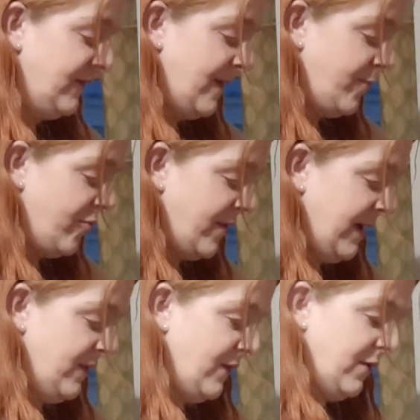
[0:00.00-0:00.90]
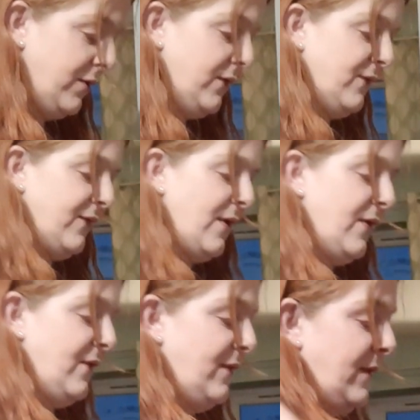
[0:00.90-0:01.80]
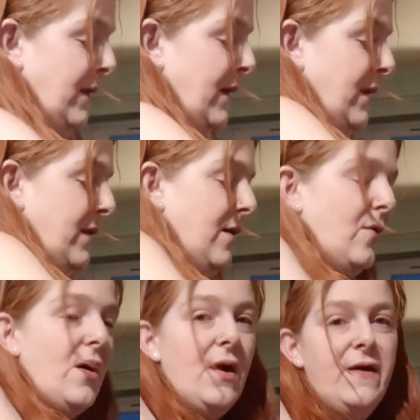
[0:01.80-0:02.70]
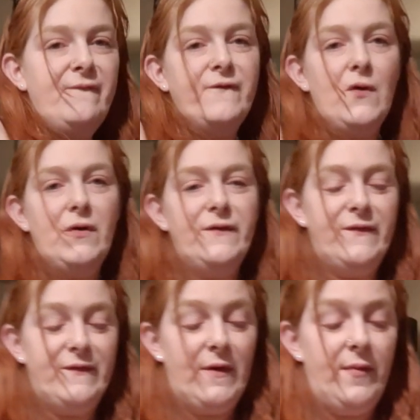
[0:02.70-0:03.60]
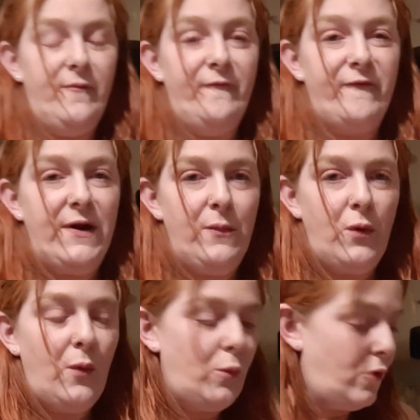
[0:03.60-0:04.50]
separate those. Now I have got some very warm